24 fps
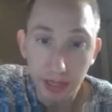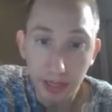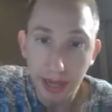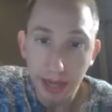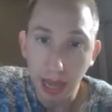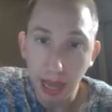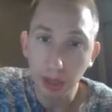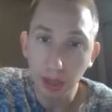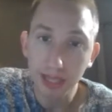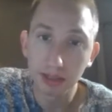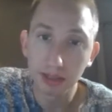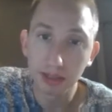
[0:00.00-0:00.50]

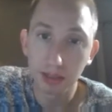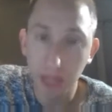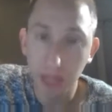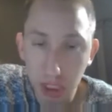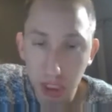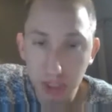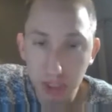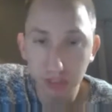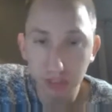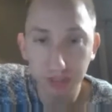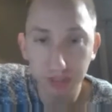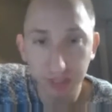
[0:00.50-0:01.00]
Now, it
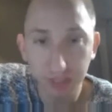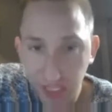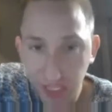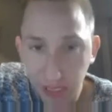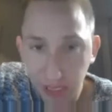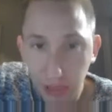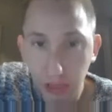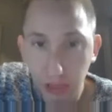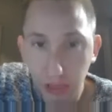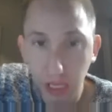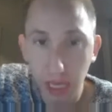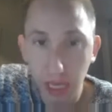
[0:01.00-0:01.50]
does
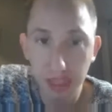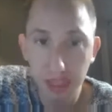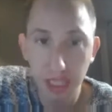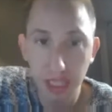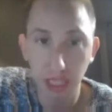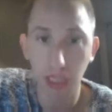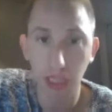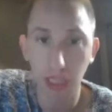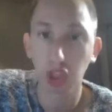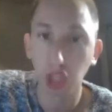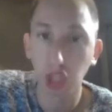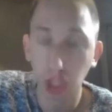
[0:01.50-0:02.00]
feel, I
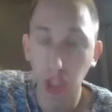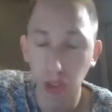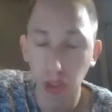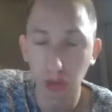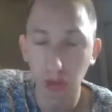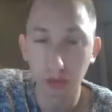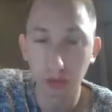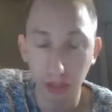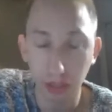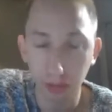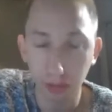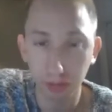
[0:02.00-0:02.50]
think, a little
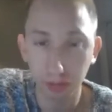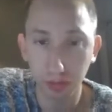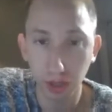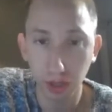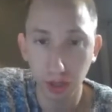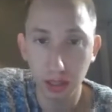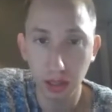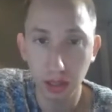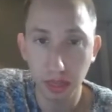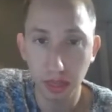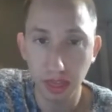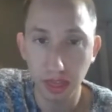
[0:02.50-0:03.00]

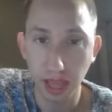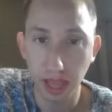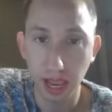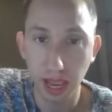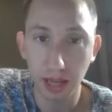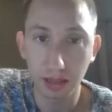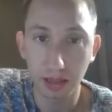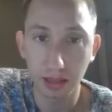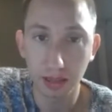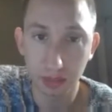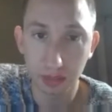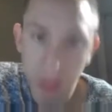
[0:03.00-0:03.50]
different
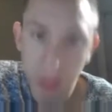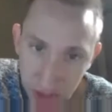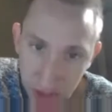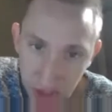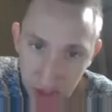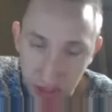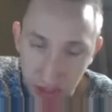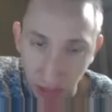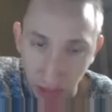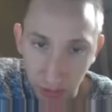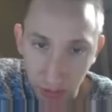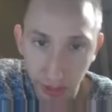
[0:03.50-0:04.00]
than the
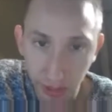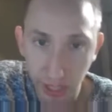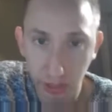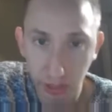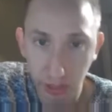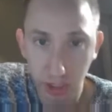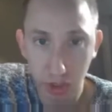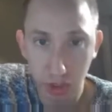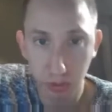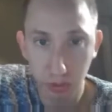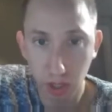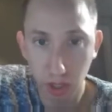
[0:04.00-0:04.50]
southern
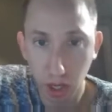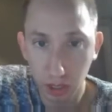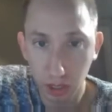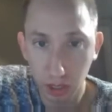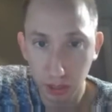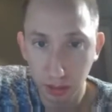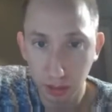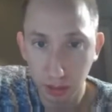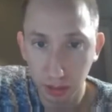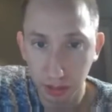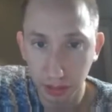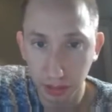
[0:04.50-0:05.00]
areas we talked
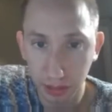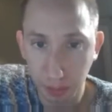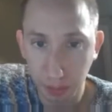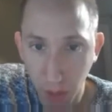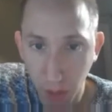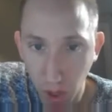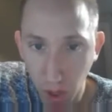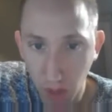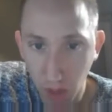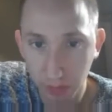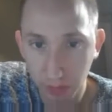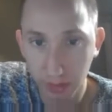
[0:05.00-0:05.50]
about, like
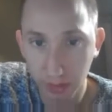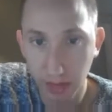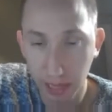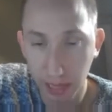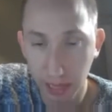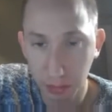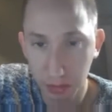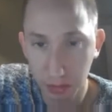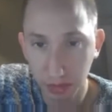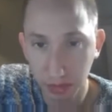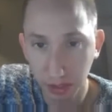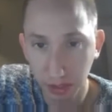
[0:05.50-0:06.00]
Neponset,
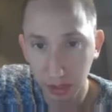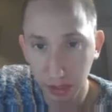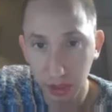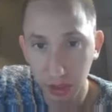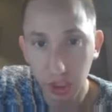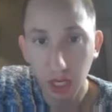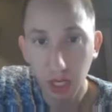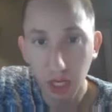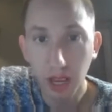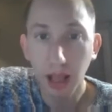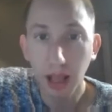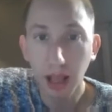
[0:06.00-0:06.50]
Adams Village.